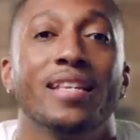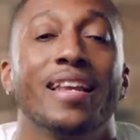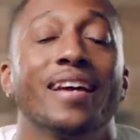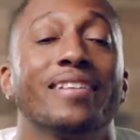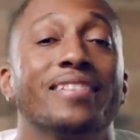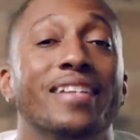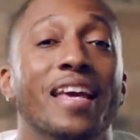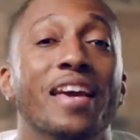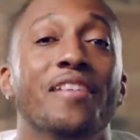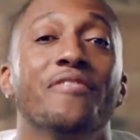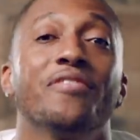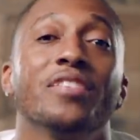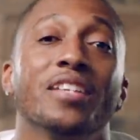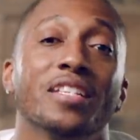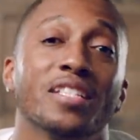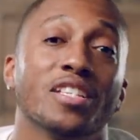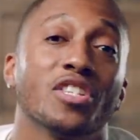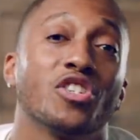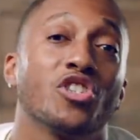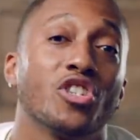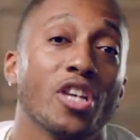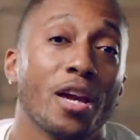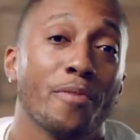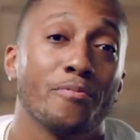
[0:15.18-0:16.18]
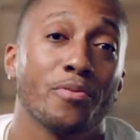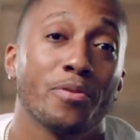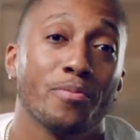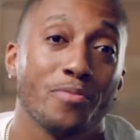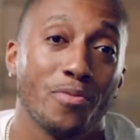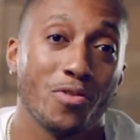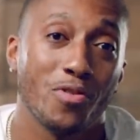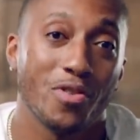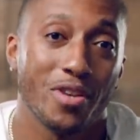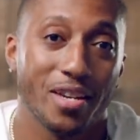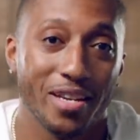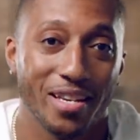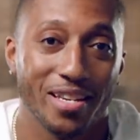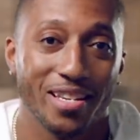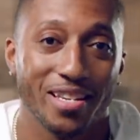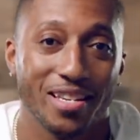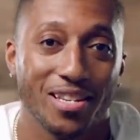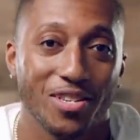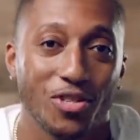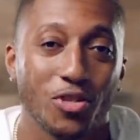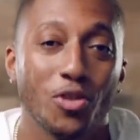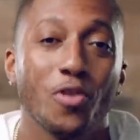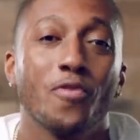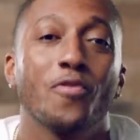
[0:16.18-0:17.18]
Now, David is a shepherd boy,
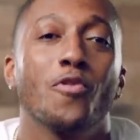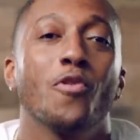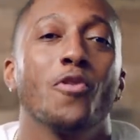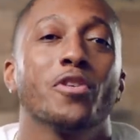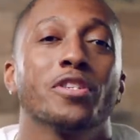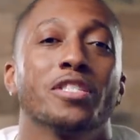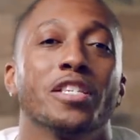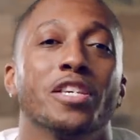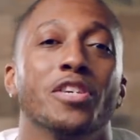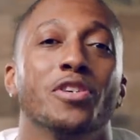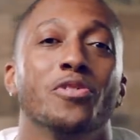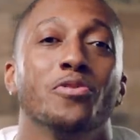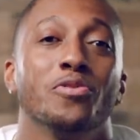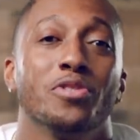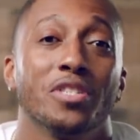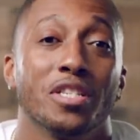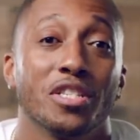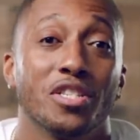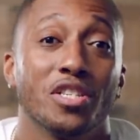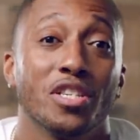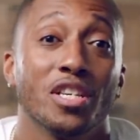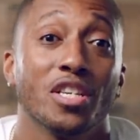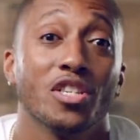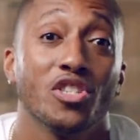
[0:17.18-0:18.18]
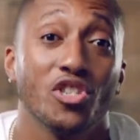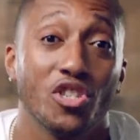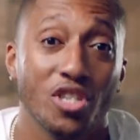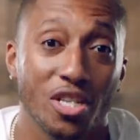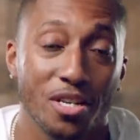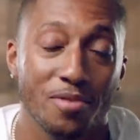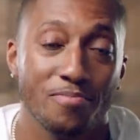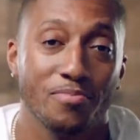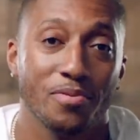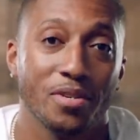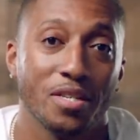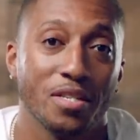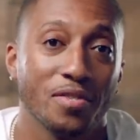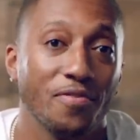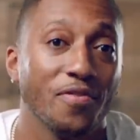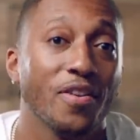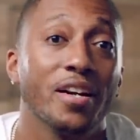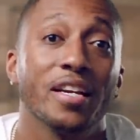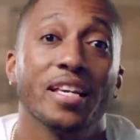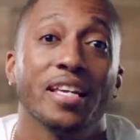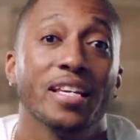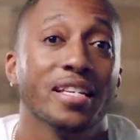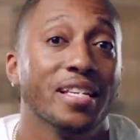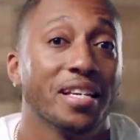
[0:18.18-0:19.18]
so of course he uses sheep. It's
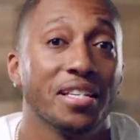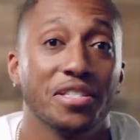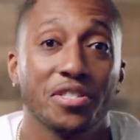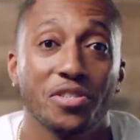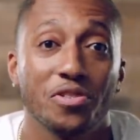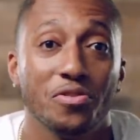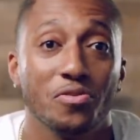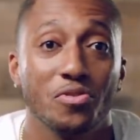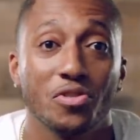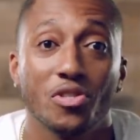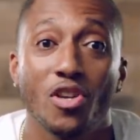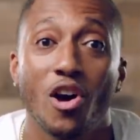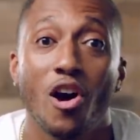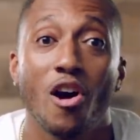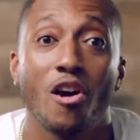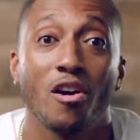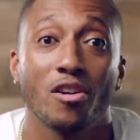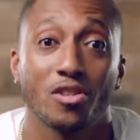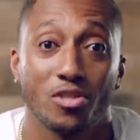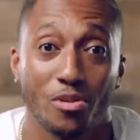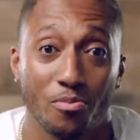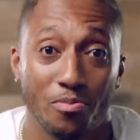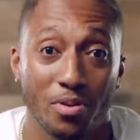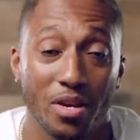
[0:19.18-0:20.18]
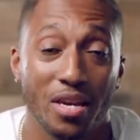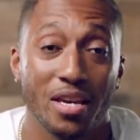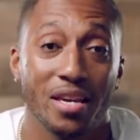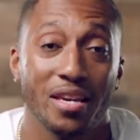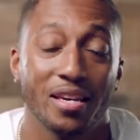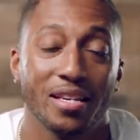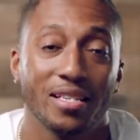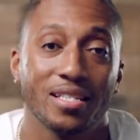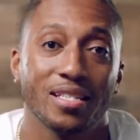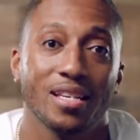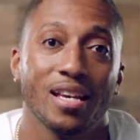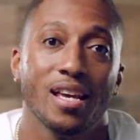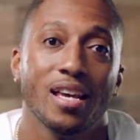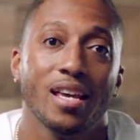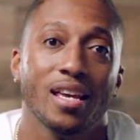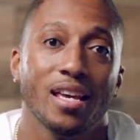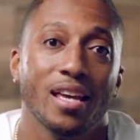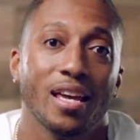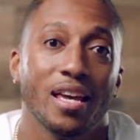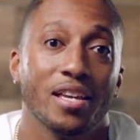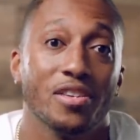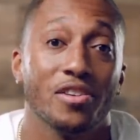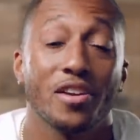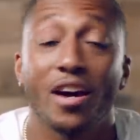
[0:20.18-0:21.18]
funny, he doesn't use dogs or pigs,
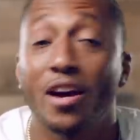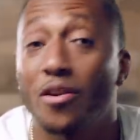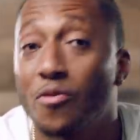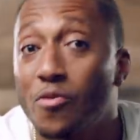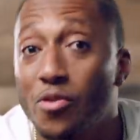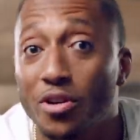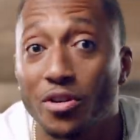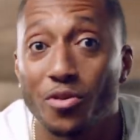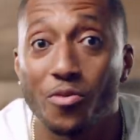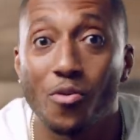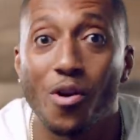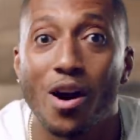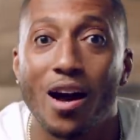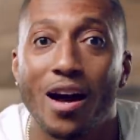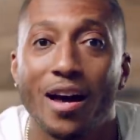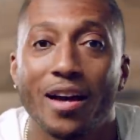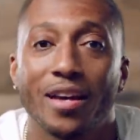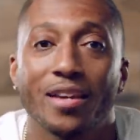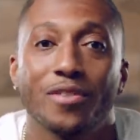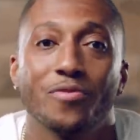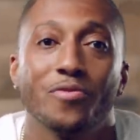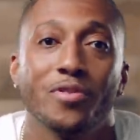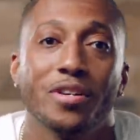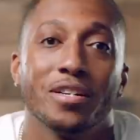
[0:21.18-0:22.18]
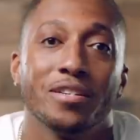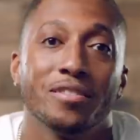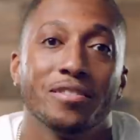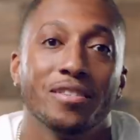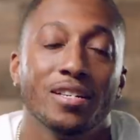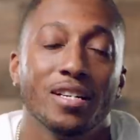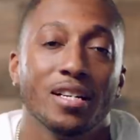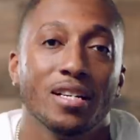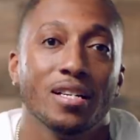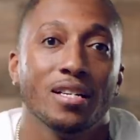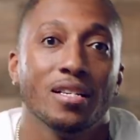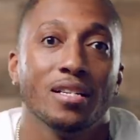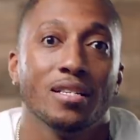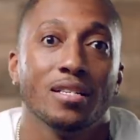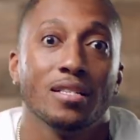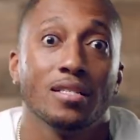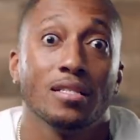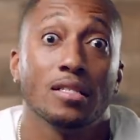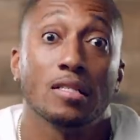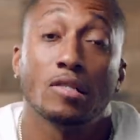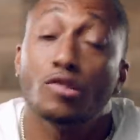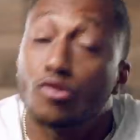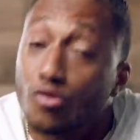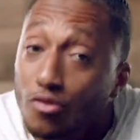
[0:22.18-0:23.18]
and you gotta wonder why. Well,
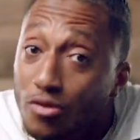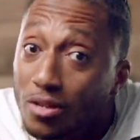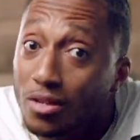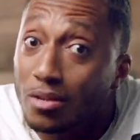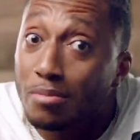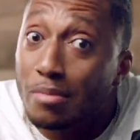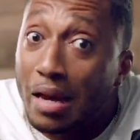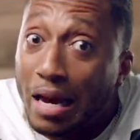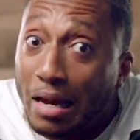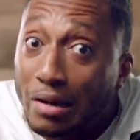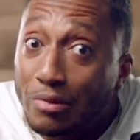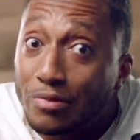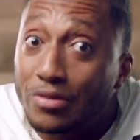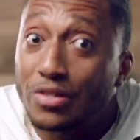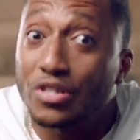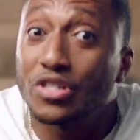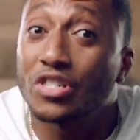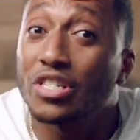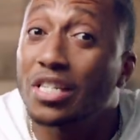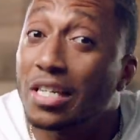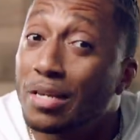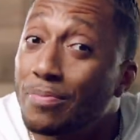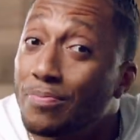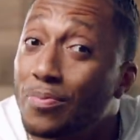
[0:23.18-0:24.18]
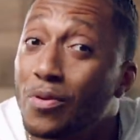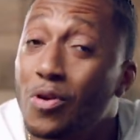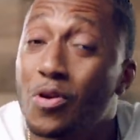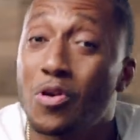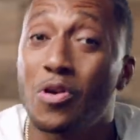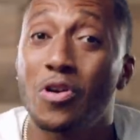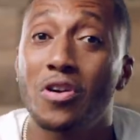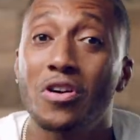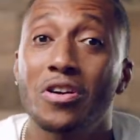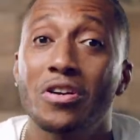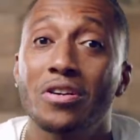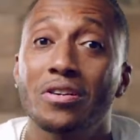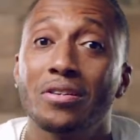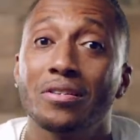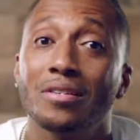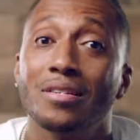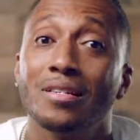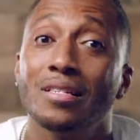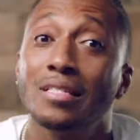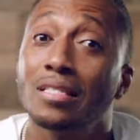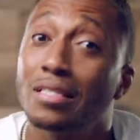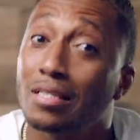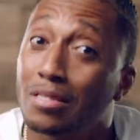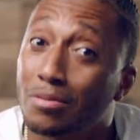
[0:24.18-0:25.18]
the truth of the matter is sheep are
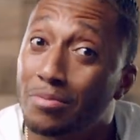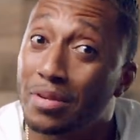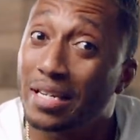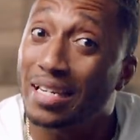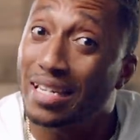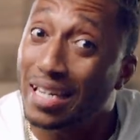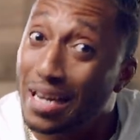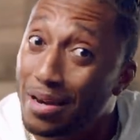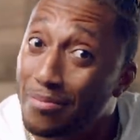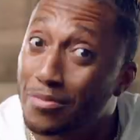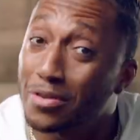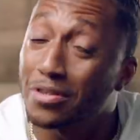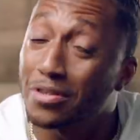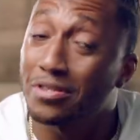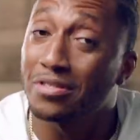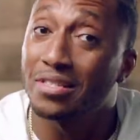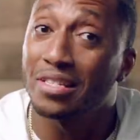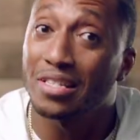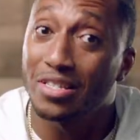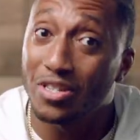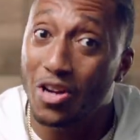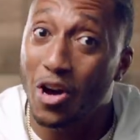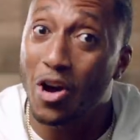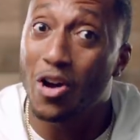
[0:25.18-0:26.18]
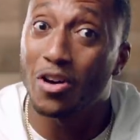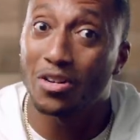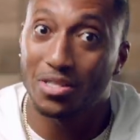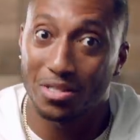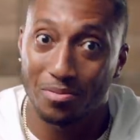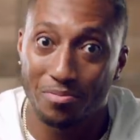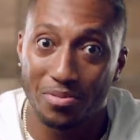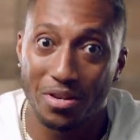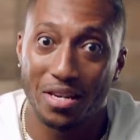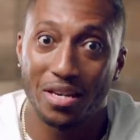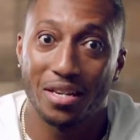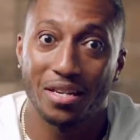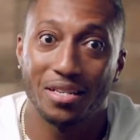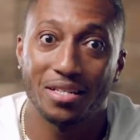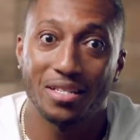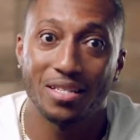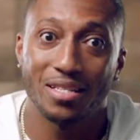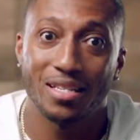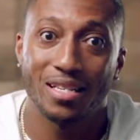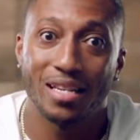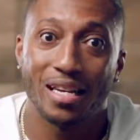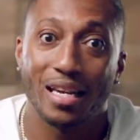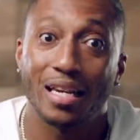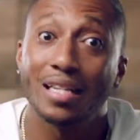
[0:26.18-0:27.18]
a little bit dumber than dogs and
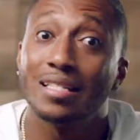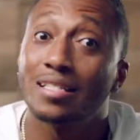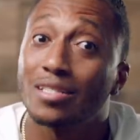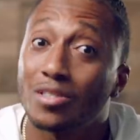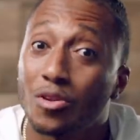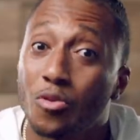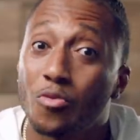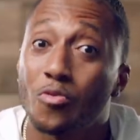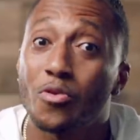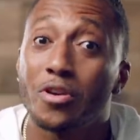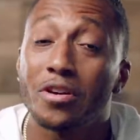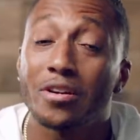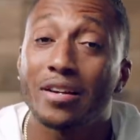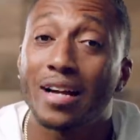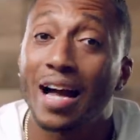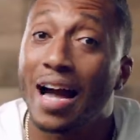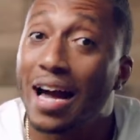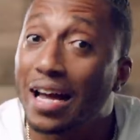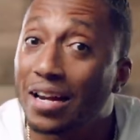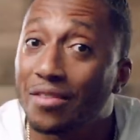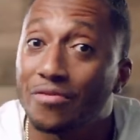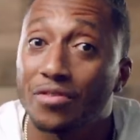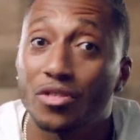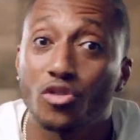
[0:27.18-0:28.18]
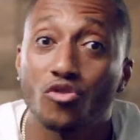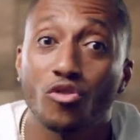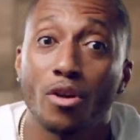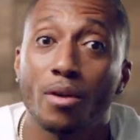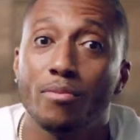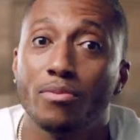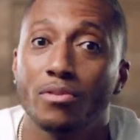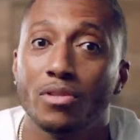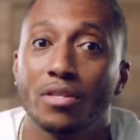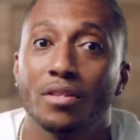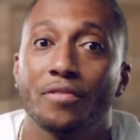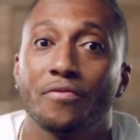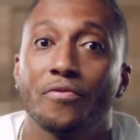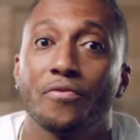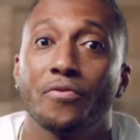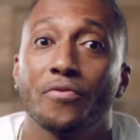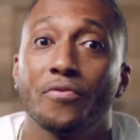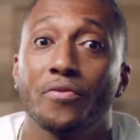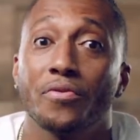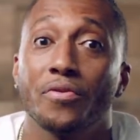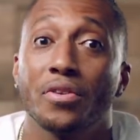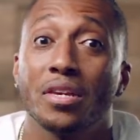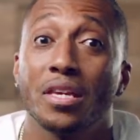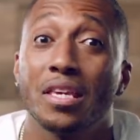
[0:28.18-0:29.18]
pigs, and so we're kind of in trouble if
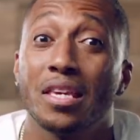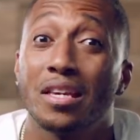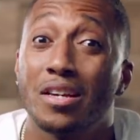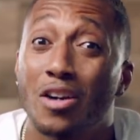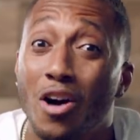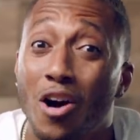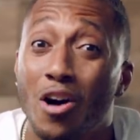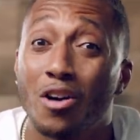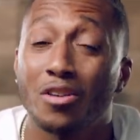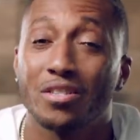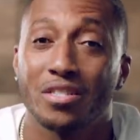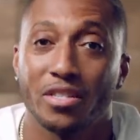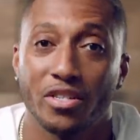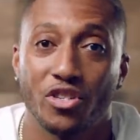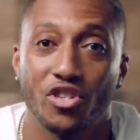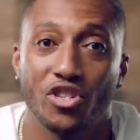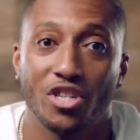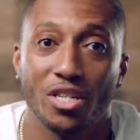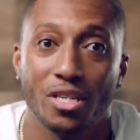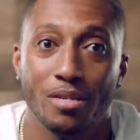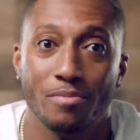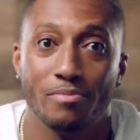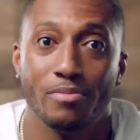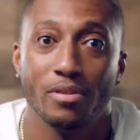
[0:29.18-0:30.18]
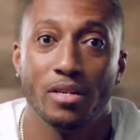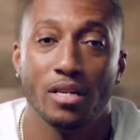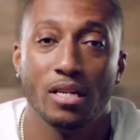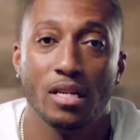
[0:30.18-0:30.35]
he calls us sheep.